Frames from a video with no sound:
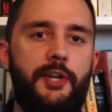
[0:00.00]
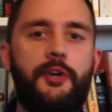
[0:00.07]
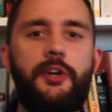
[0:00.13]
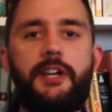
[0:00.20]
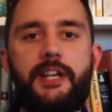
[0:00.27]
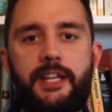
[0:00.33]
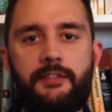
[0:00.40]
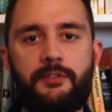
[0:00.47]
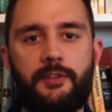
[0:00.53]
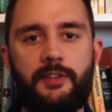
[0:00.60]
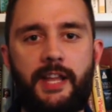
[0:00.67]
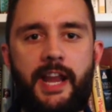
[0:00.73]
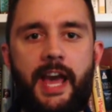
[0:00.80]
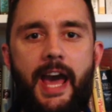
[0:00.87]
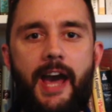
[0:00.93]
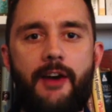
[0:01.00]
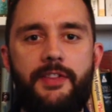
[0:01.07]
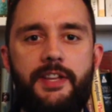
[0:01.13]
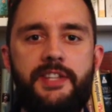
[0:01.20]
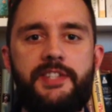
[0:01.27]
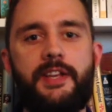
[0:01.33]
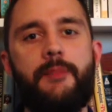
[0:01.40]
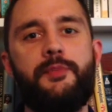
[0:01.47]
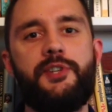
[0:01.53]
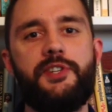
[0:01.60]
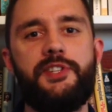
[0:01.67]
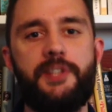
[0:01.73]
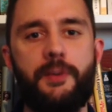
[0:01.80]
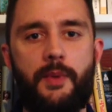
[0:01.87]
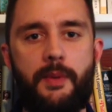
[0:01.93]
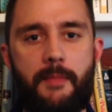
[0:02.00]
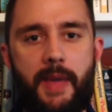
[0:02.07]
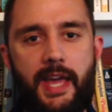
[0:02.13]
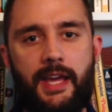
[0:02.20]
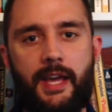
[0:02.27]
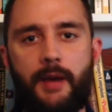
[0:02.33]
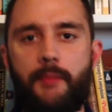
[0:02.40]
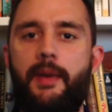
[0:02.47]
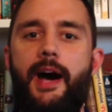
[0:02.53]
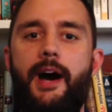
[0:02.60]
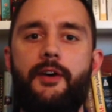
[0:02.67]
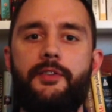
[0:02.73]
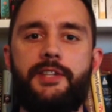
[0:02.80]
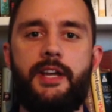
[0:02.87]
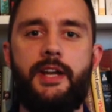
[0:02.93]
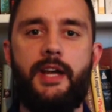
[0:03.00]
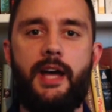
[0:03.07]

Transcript: good and evil and how the assumptions that we make about